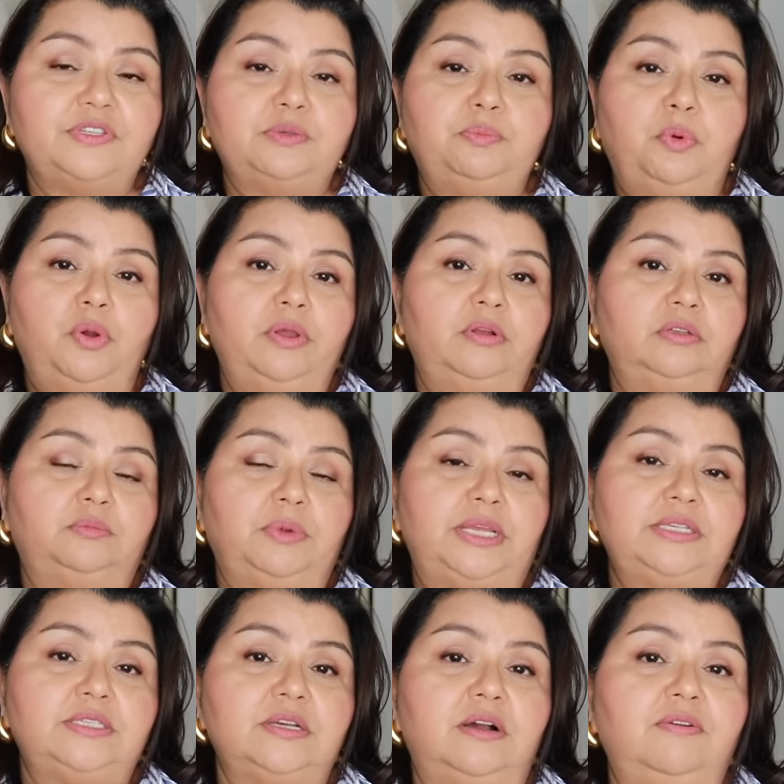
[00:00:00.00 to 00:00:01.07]
spoiled
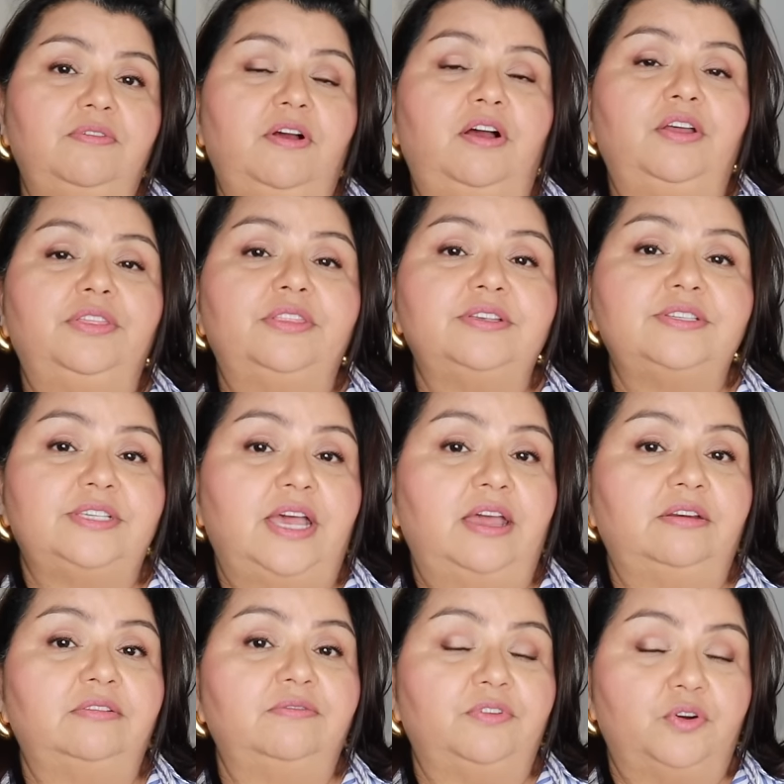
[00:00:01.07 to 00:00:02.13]
myself on the
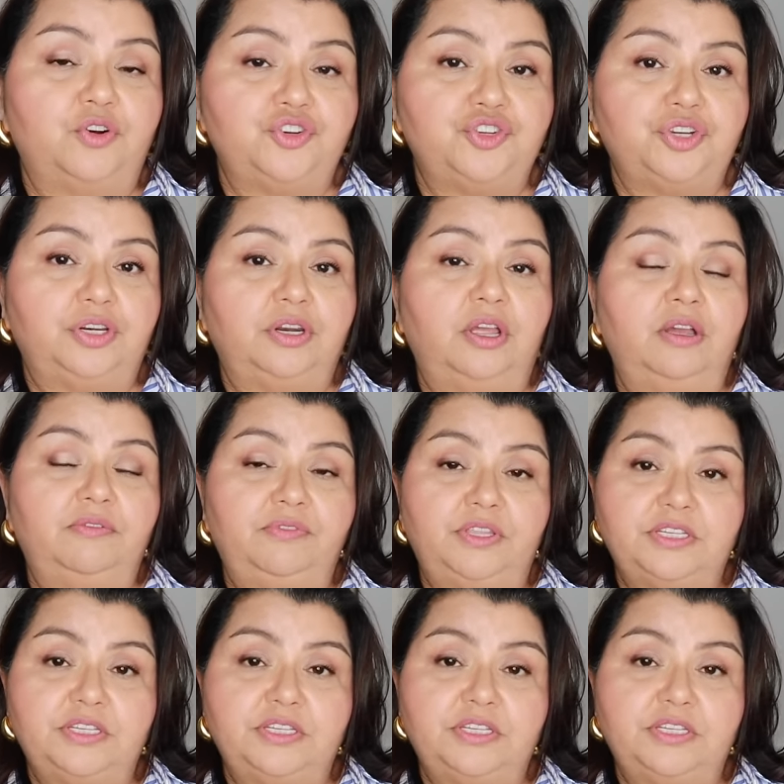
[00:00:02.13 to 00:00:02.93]
satin version of